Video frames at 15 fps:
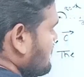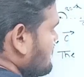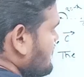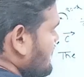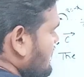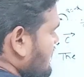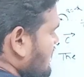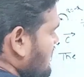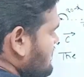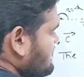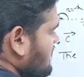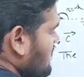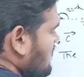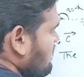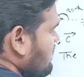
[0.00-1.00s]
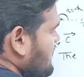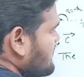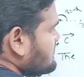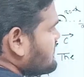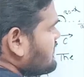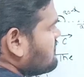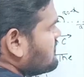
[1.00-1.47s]
Then cos alpha
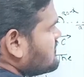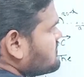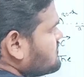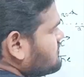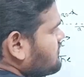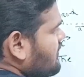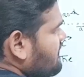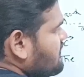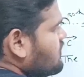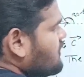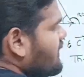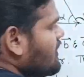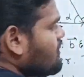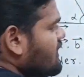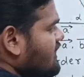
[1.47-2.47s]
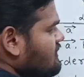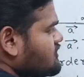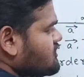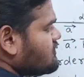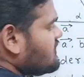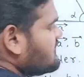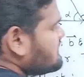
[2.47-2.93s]
is equals to, if 2AB
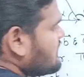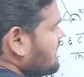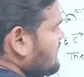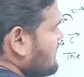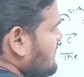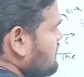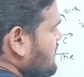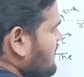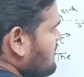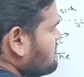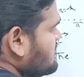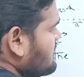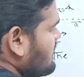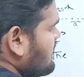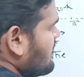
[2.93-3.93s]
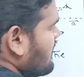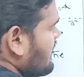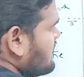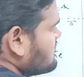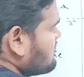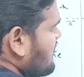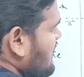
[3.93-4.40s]
comes to this side, it becomes
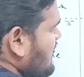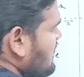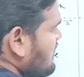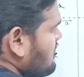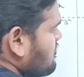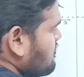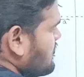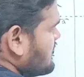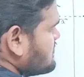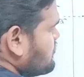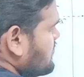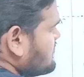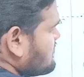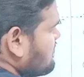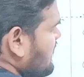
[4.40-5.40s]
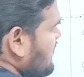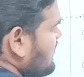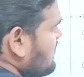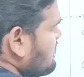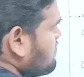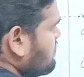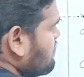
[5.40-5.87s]
A square plus B
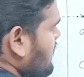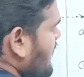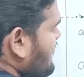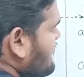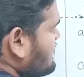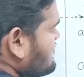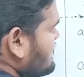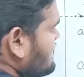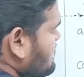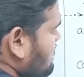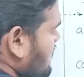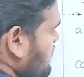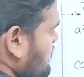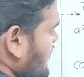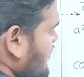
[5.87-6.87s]
square minus C square